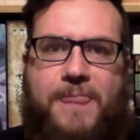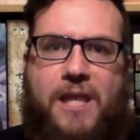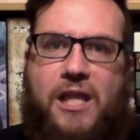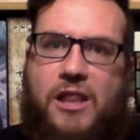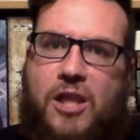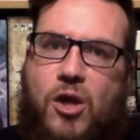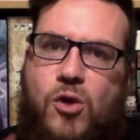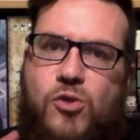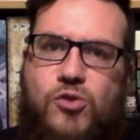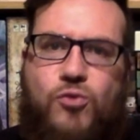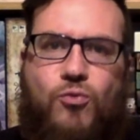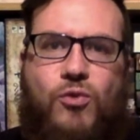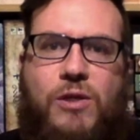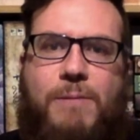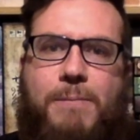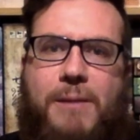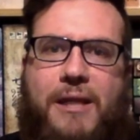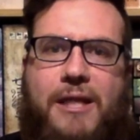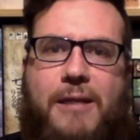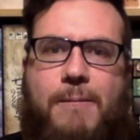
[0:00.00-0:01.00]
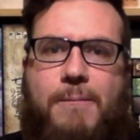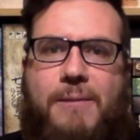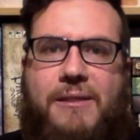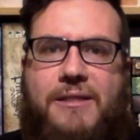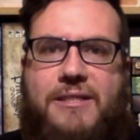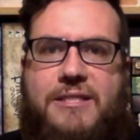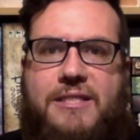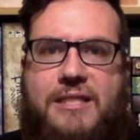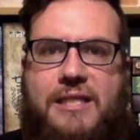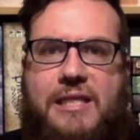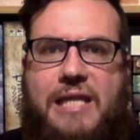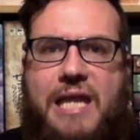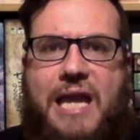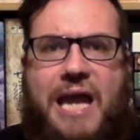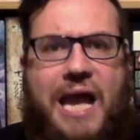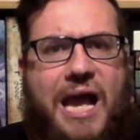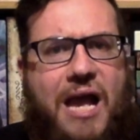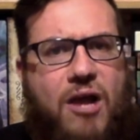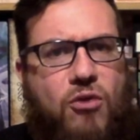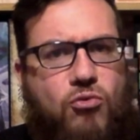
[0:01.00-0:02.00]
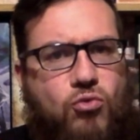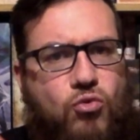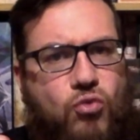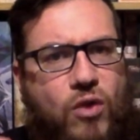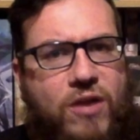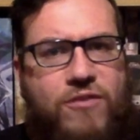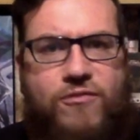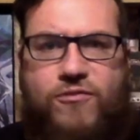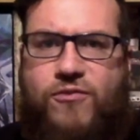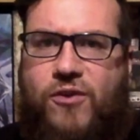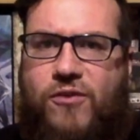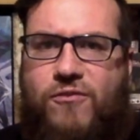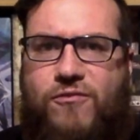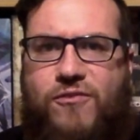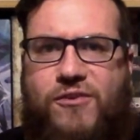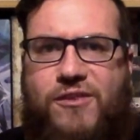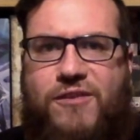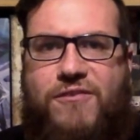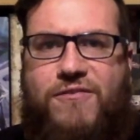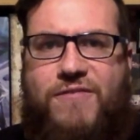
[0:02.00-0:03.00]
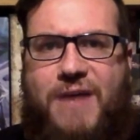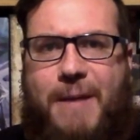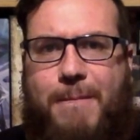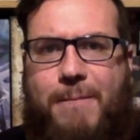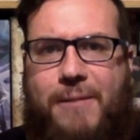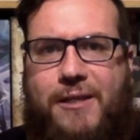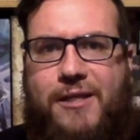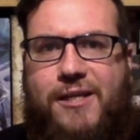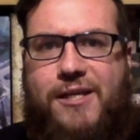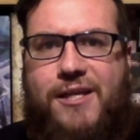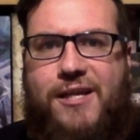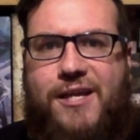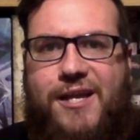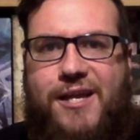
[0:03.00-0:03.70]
Loads of replayability. Great fun for the family.